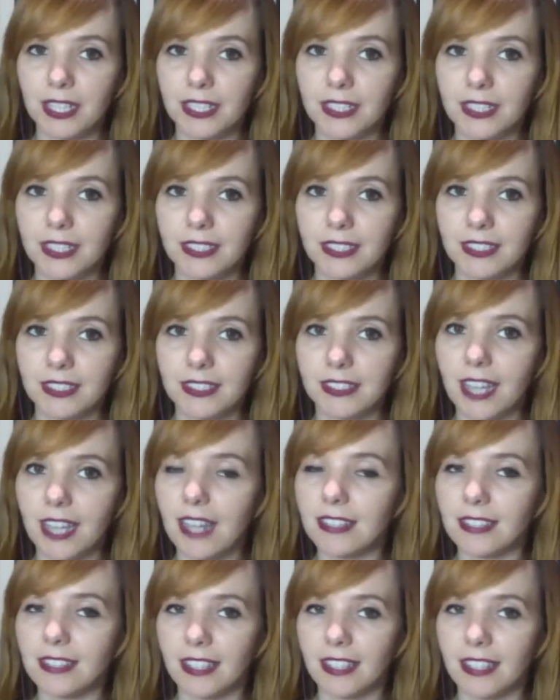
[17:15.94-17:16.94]

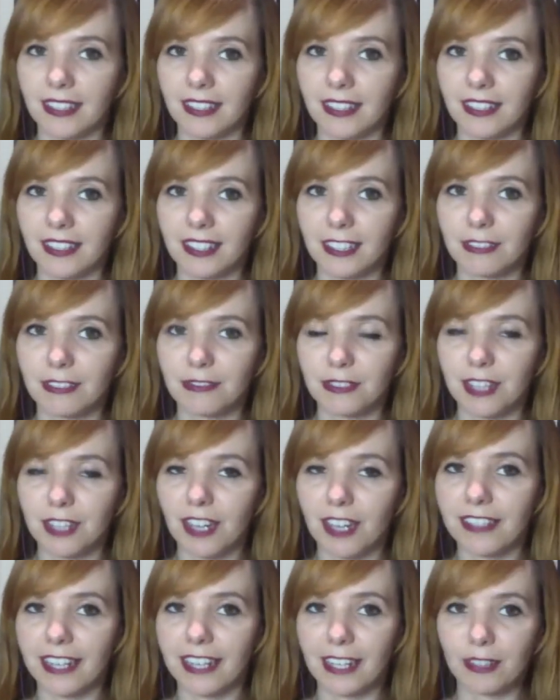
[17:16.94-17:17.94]
nothing if
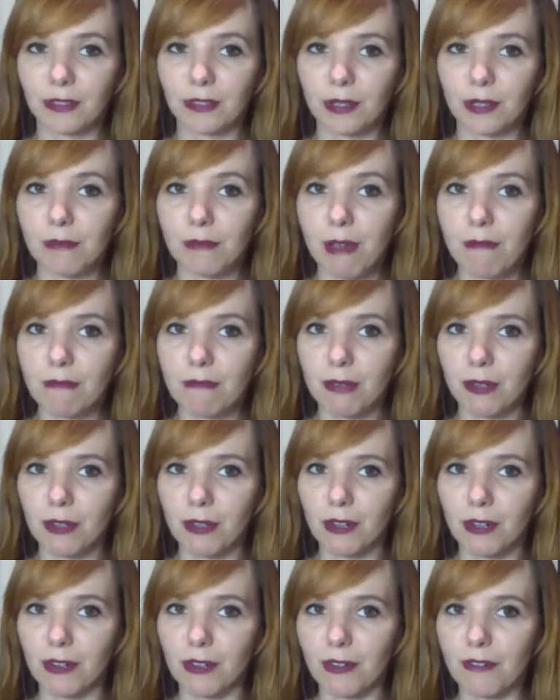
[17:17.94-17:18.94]
not a
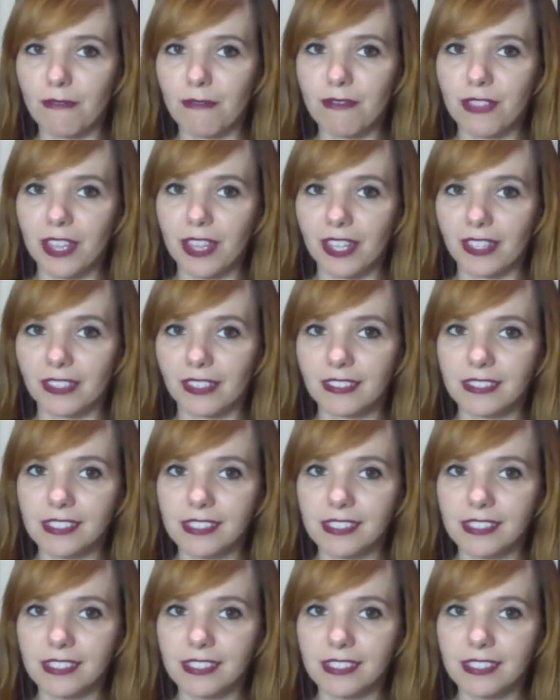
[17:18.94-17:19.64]
rememberer of things.